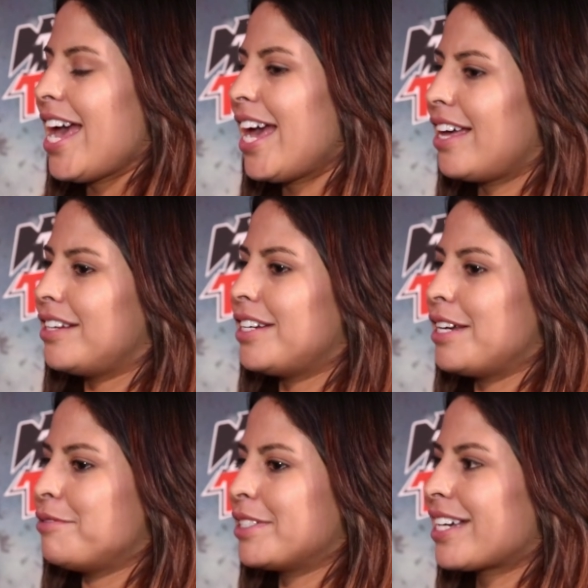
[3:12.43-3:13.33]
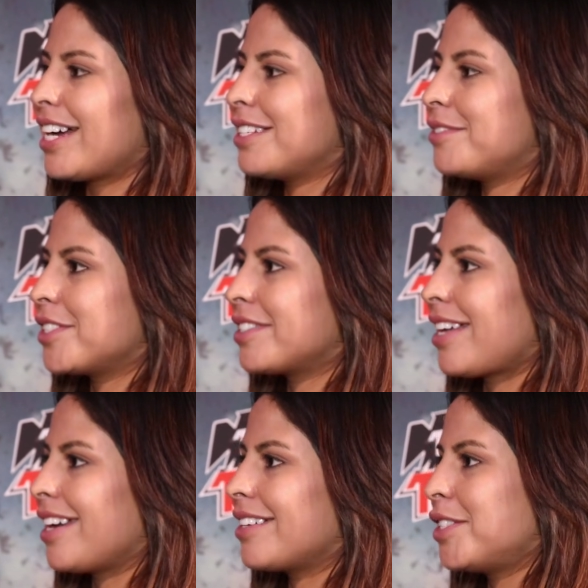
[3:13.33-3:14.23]
And it was kind of just
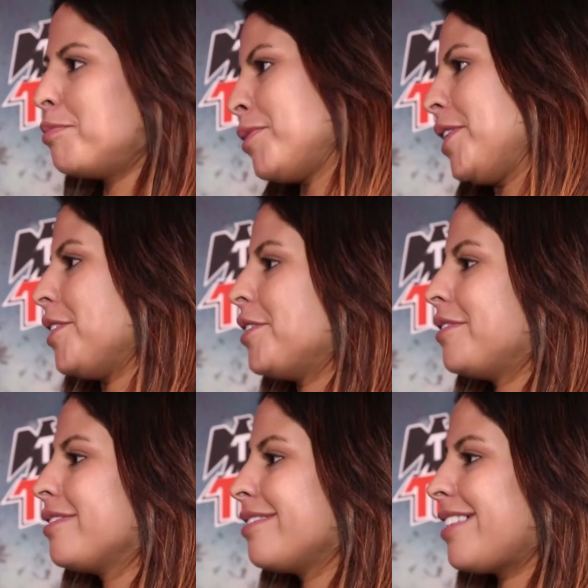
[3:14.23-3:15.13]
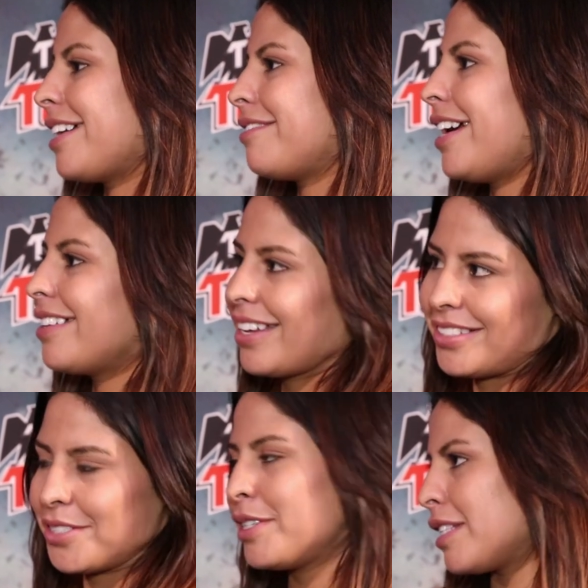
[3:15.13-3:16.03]
like superhero, like, right?
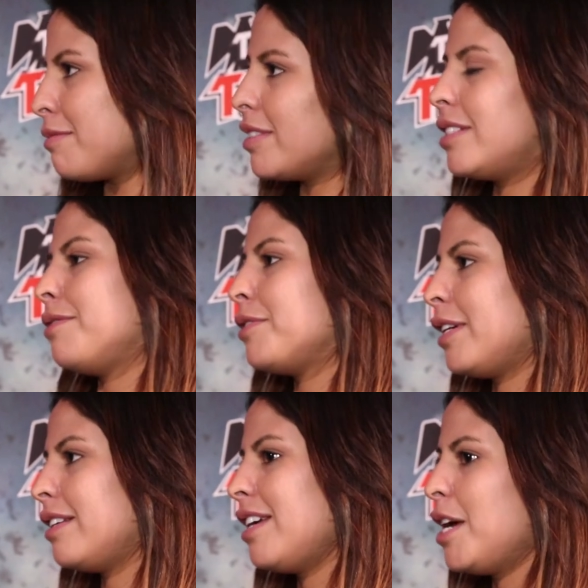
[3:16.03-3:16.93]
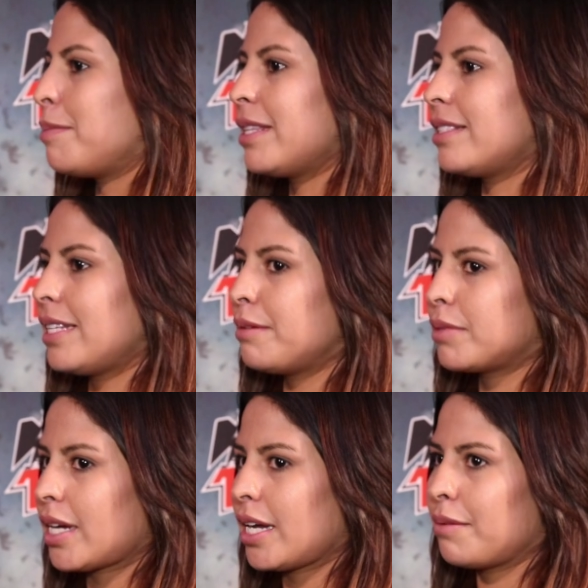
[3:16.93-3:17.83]
Like doing something different, but at the same
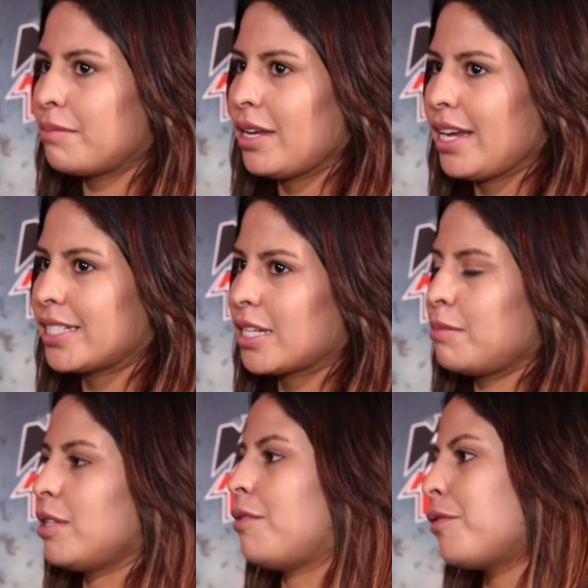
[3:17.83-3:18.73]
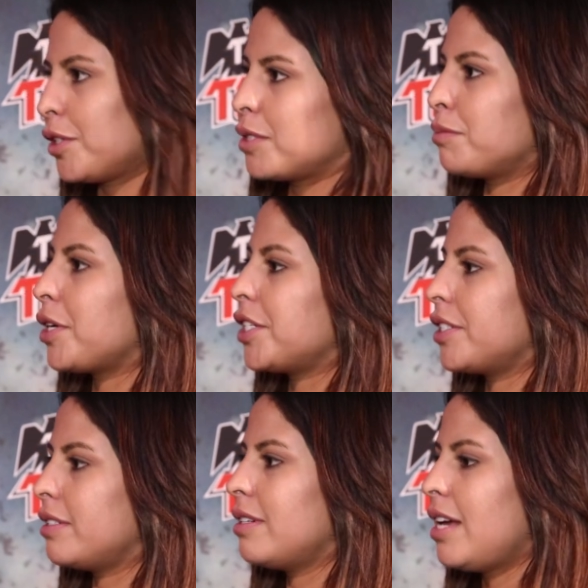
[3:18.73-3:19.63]
time, it's going to be the first
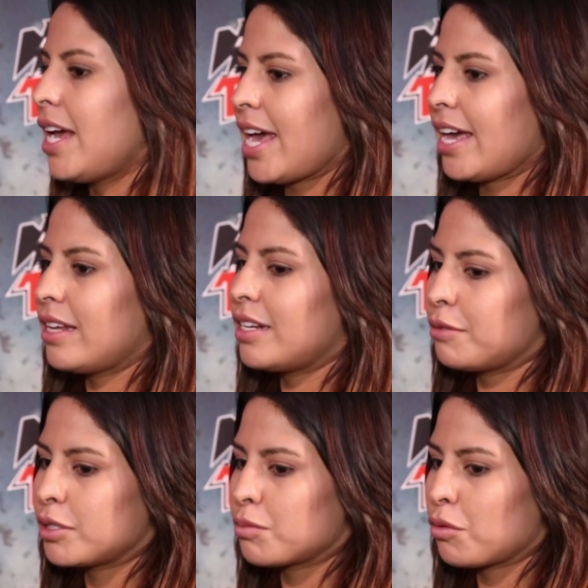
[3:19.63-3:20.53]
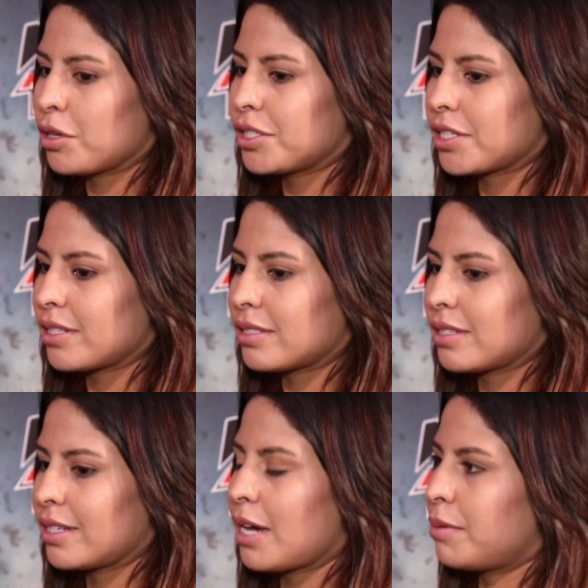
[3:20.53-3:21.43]
impression. And it was more just
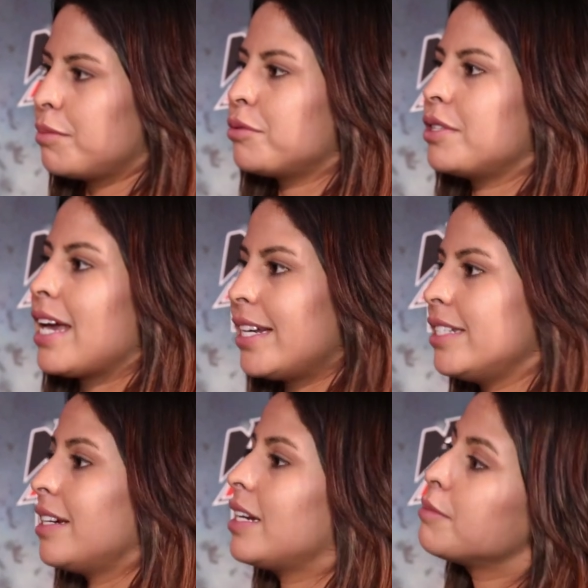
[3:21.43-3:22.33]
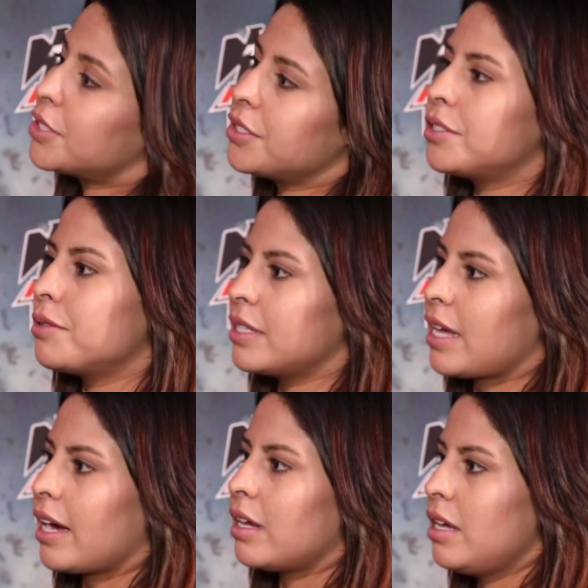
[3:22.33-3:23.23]
to get people the idea, and I'm still doing
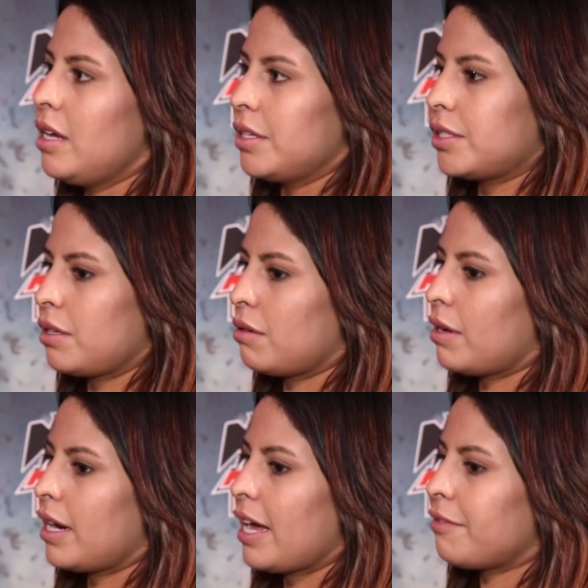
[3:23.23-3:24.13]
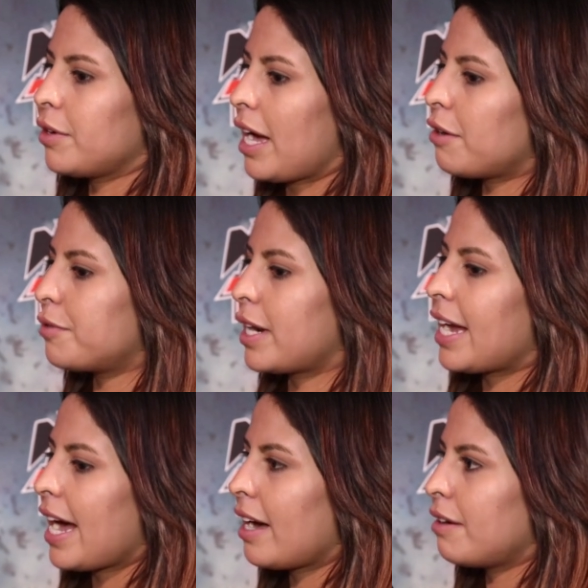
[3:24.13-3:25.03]
that. So uh, every outfit I
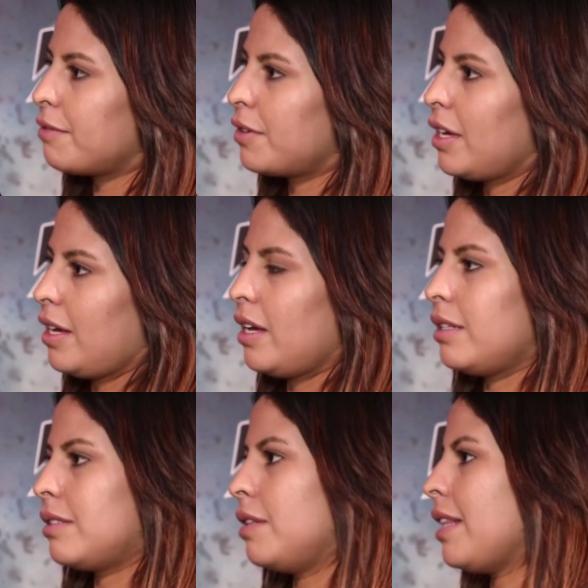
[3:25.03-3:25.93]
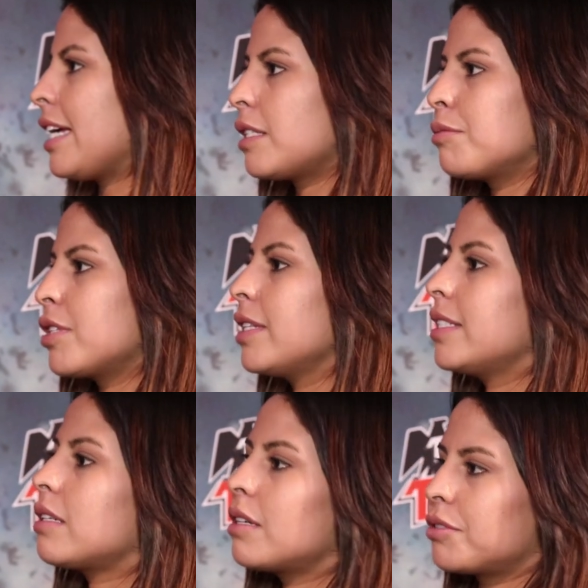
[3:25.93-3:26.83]
have, it's the last time was a
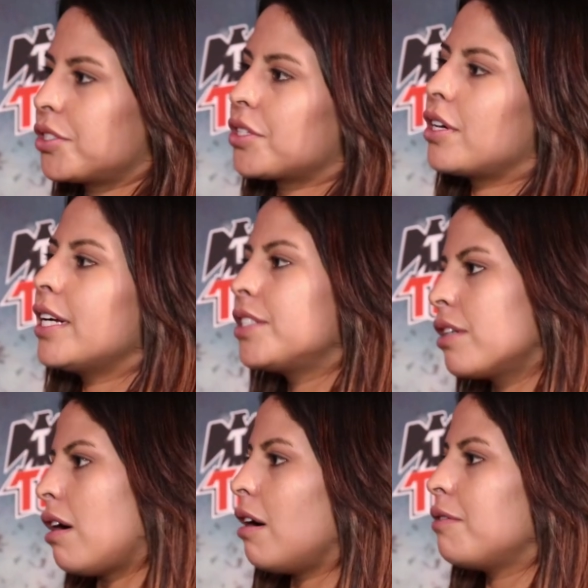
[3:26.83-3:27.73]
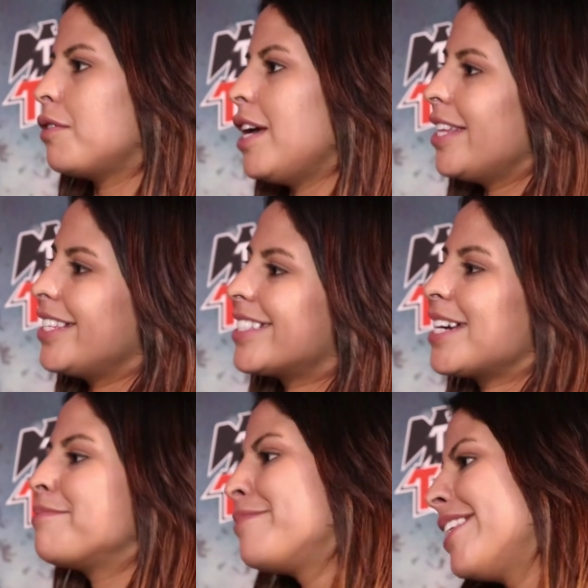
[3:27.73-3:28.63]
leotard, it was a skirt I took off. This
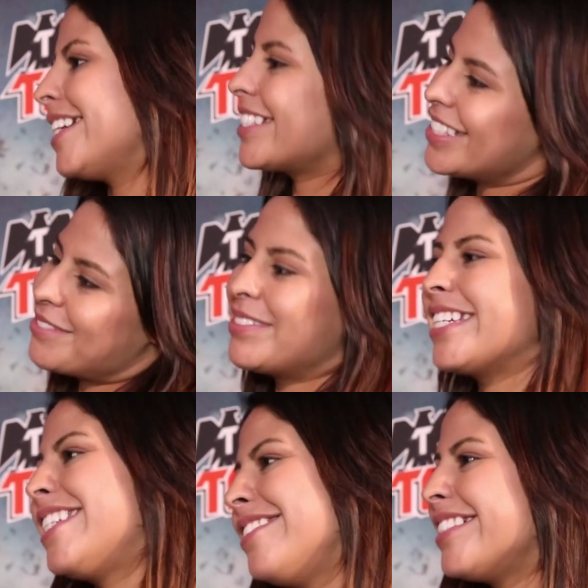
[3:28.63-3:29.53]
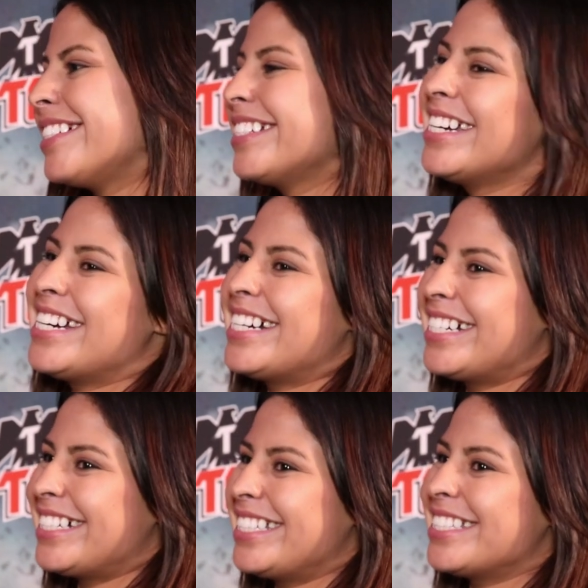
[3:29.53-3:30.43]
time, it's a little bit cuter,
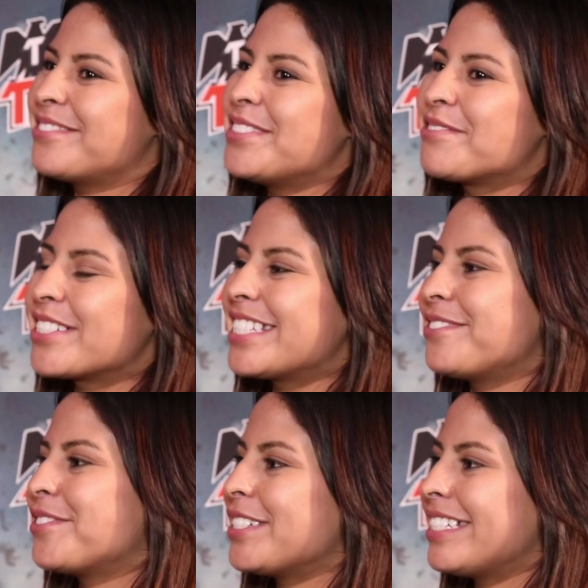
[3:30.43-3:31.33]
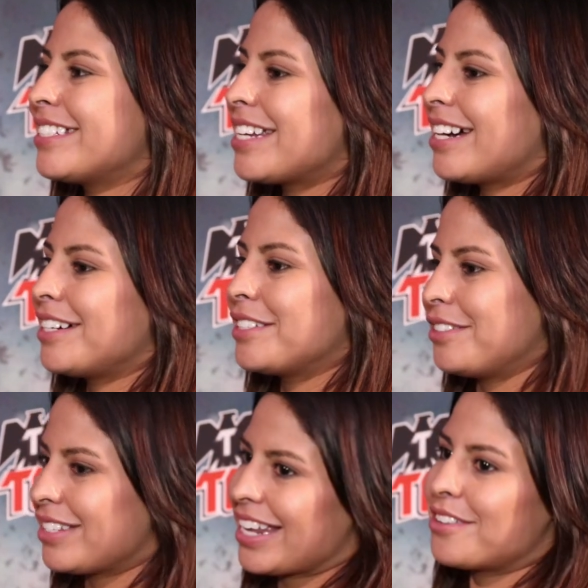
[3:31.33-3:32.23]
uh, a little bit more different. Different. Uh,
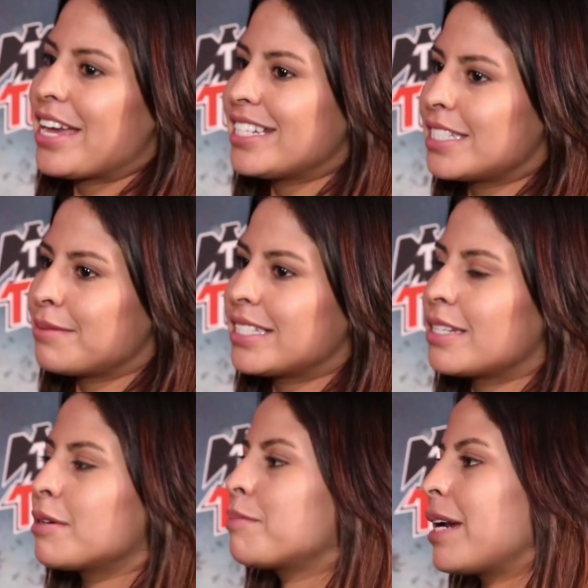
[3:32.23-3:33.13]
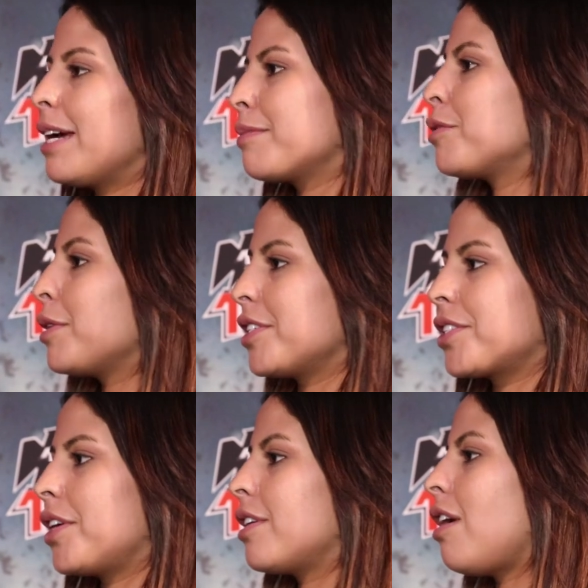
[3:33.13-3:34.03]
you can you can't see my stomach, but I am gonna wear a
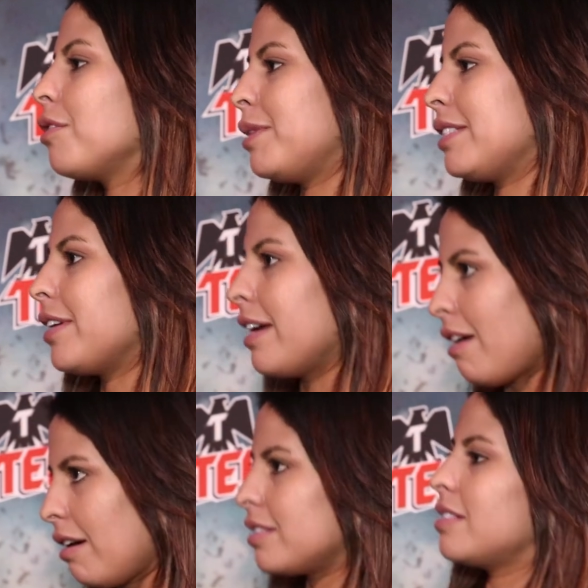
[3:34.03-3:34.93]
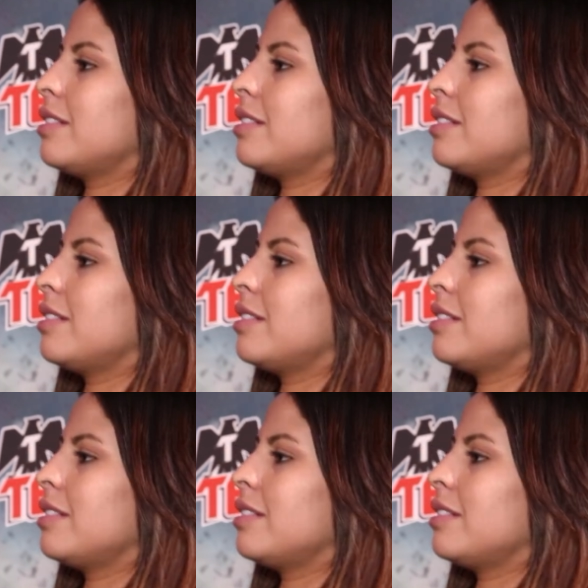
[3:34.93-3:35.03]
skirt all the way until I get onto